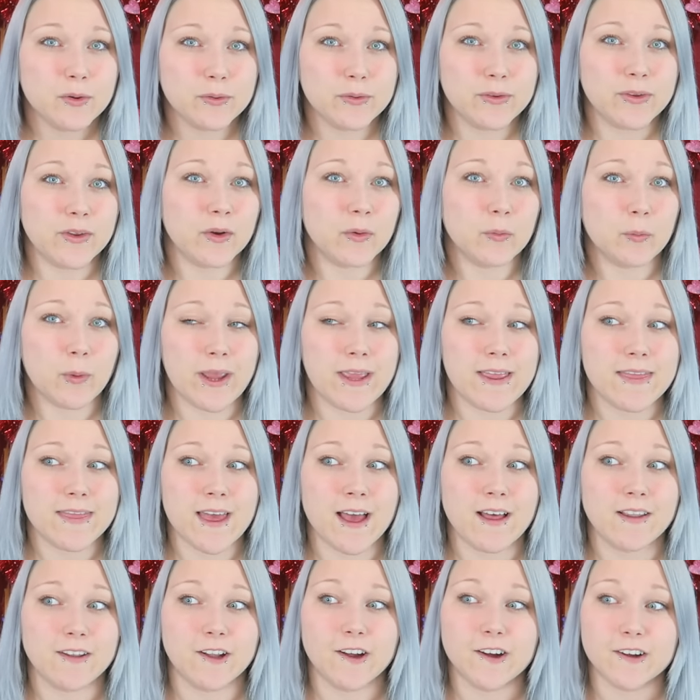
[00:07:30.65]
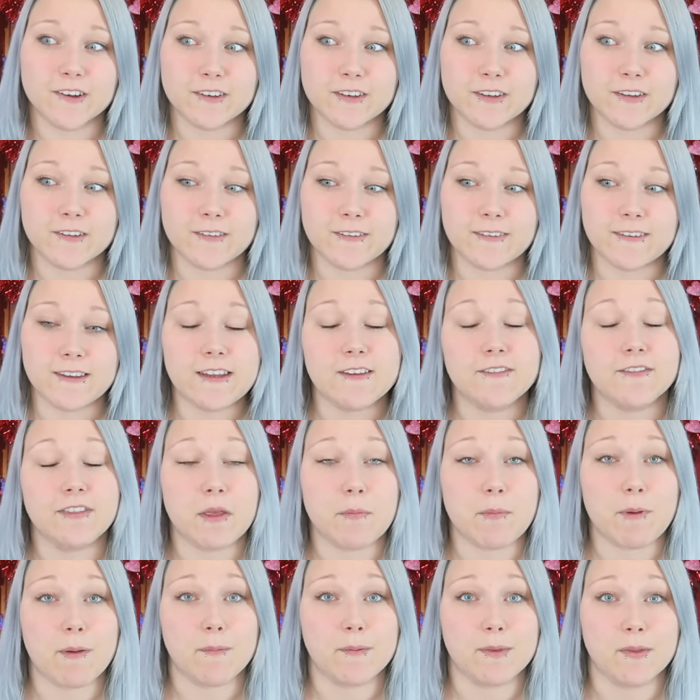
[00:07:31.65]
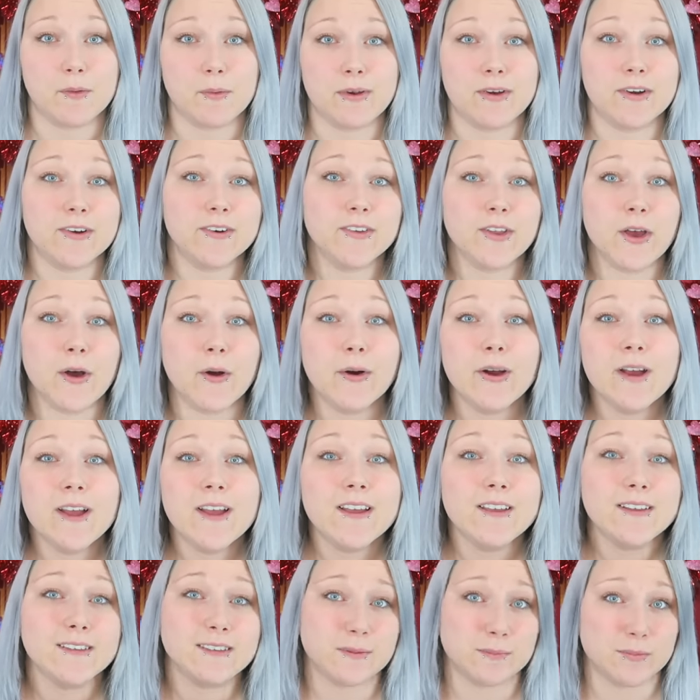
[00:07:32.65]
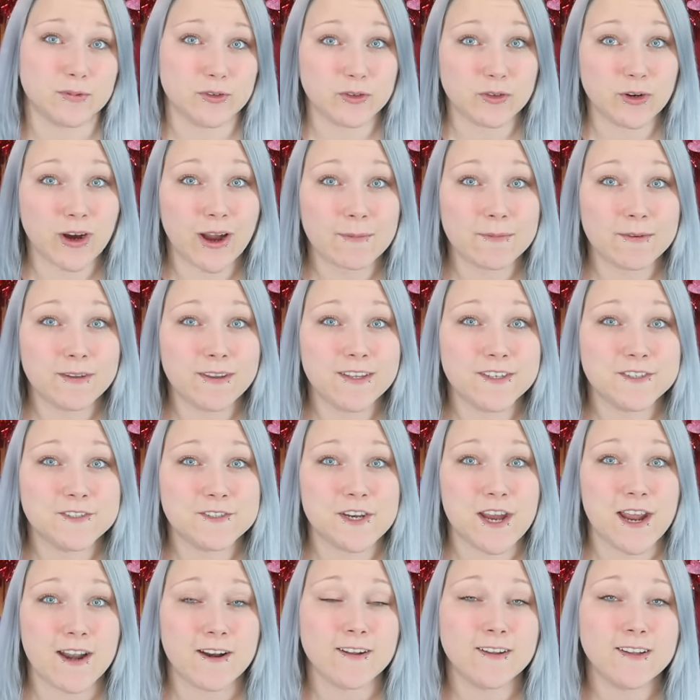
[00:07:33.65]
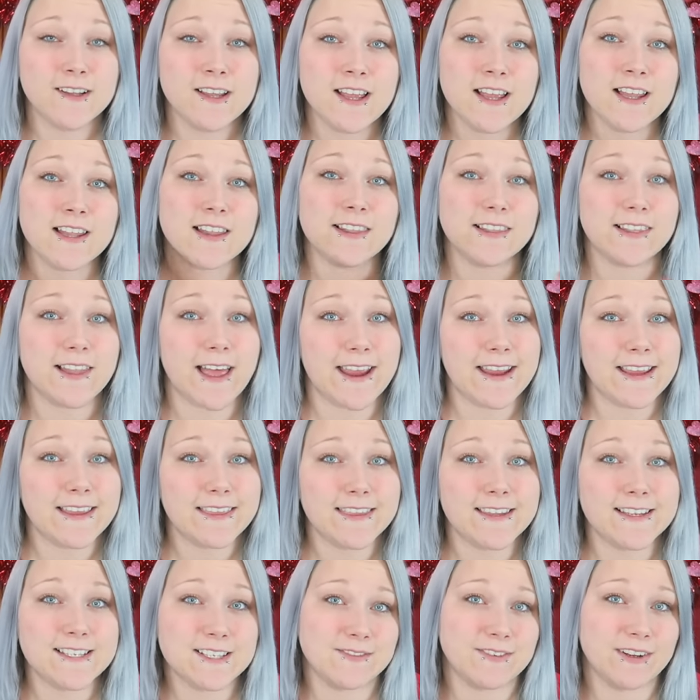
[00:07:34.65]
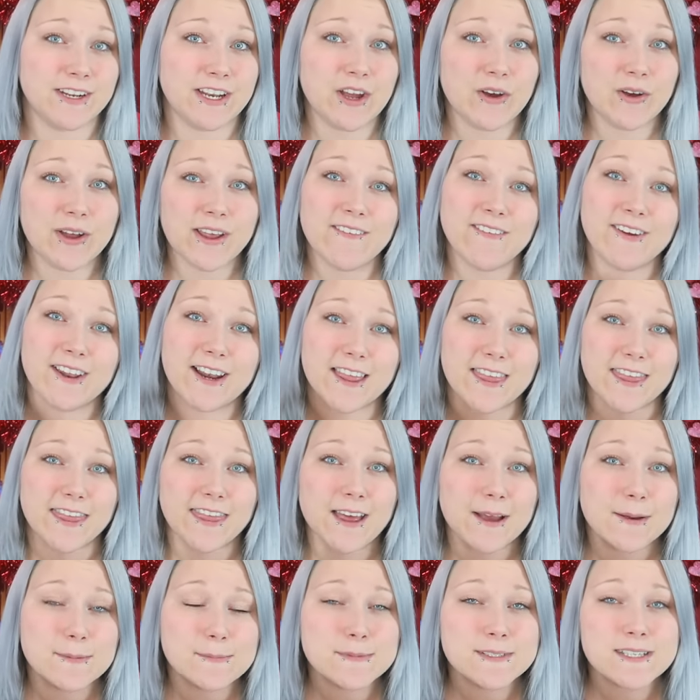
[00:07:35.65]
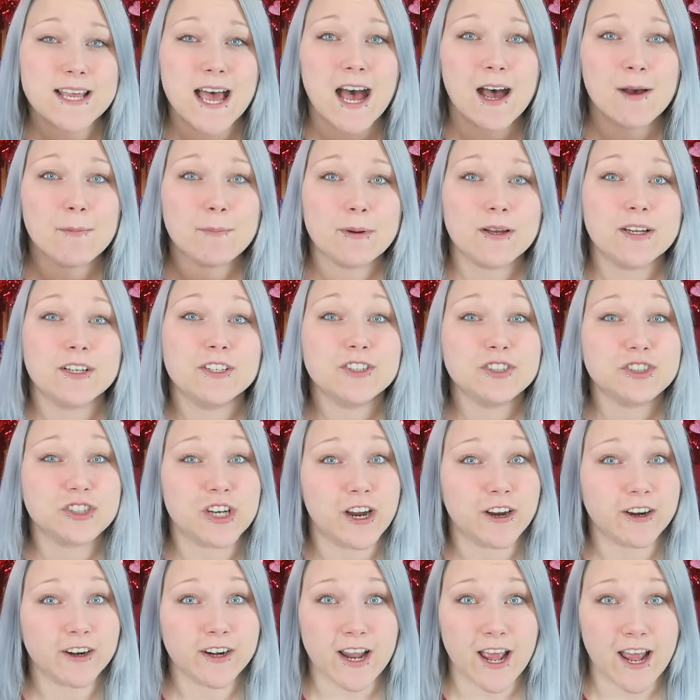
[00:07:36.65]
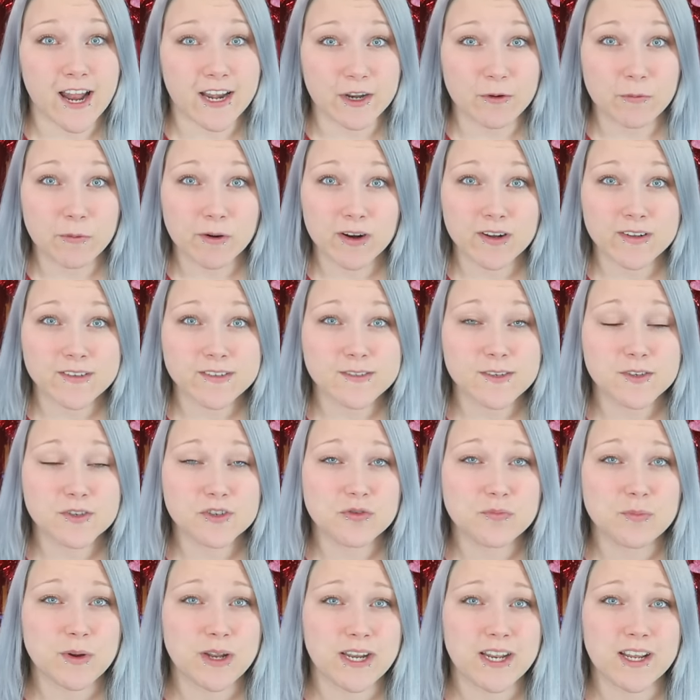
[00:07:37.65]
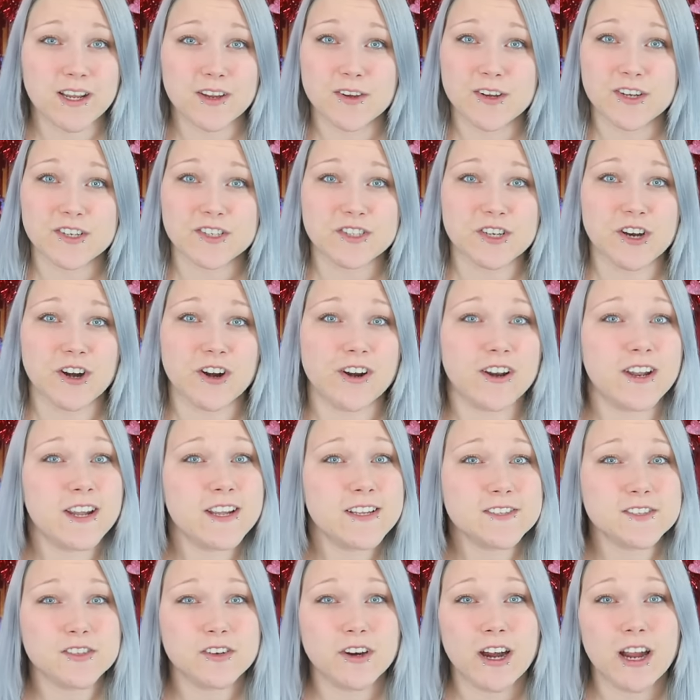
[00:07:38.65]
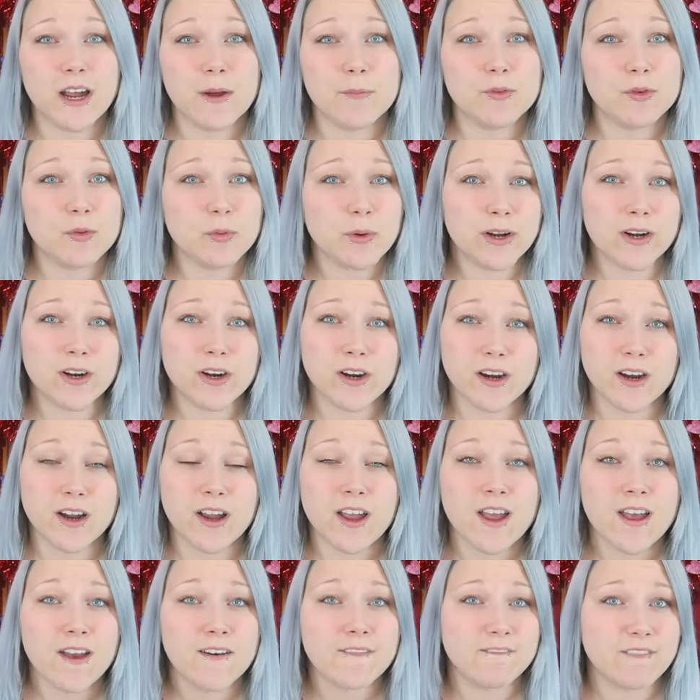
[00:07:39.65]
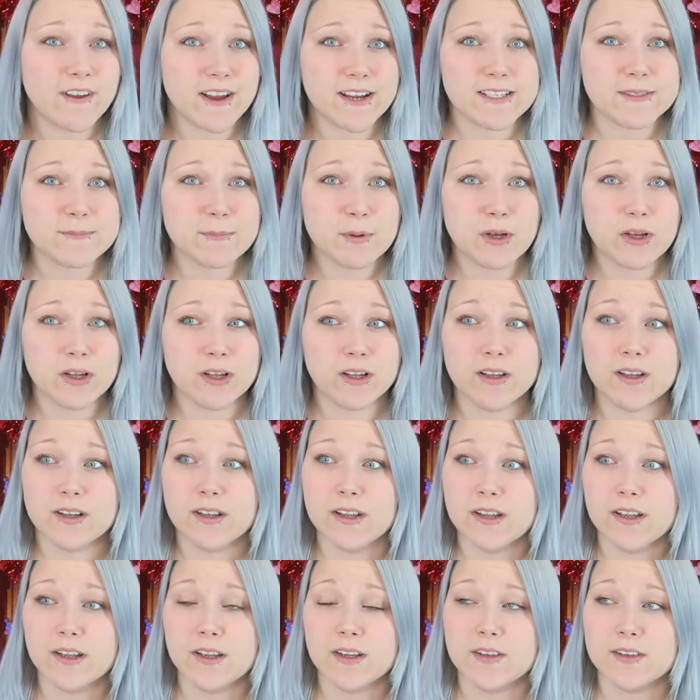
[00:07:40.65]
who's gonna wait that long to see if they might be the winner. So subscribe to this channel, like this video, give it a thumbs up, share it anywhere on social media. You can share it on Instagram, Twitter, Facebook,